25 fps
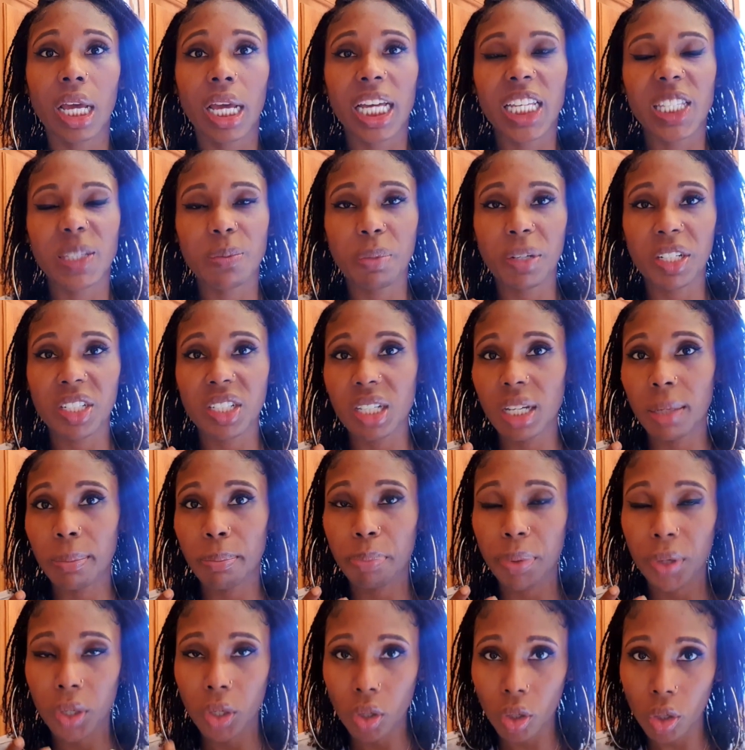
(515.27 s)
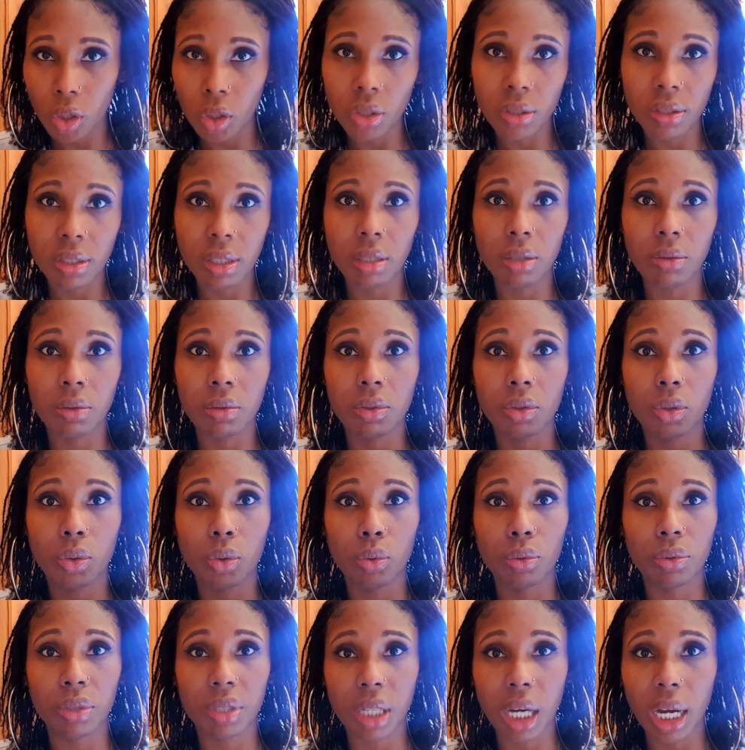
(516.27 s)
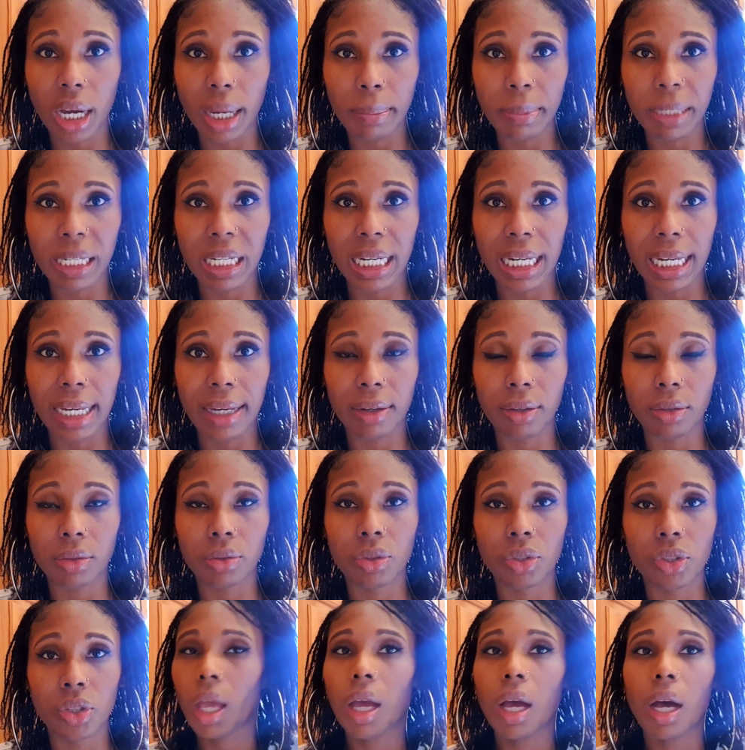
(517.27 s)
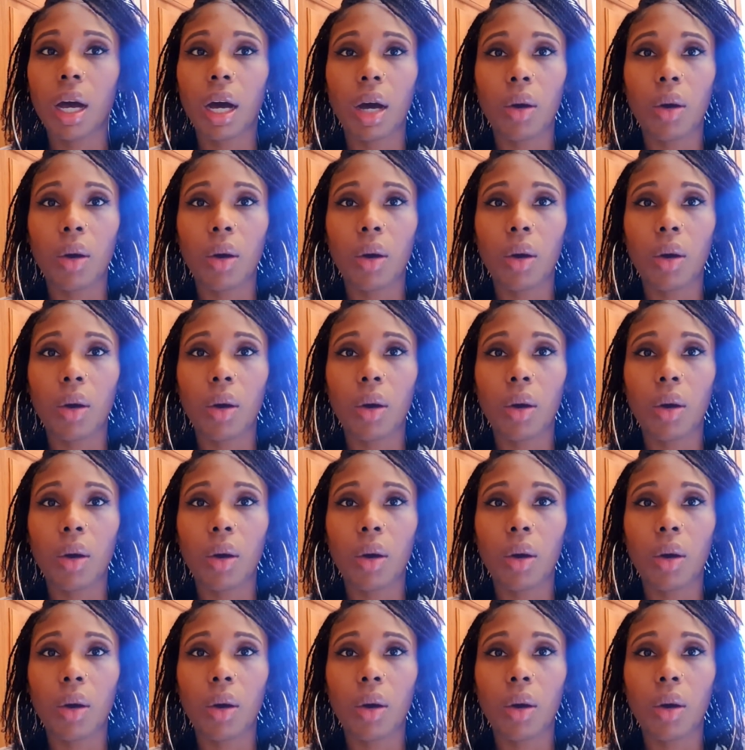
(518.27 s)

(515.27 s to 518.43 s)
especially because it was called Diamond Lounge.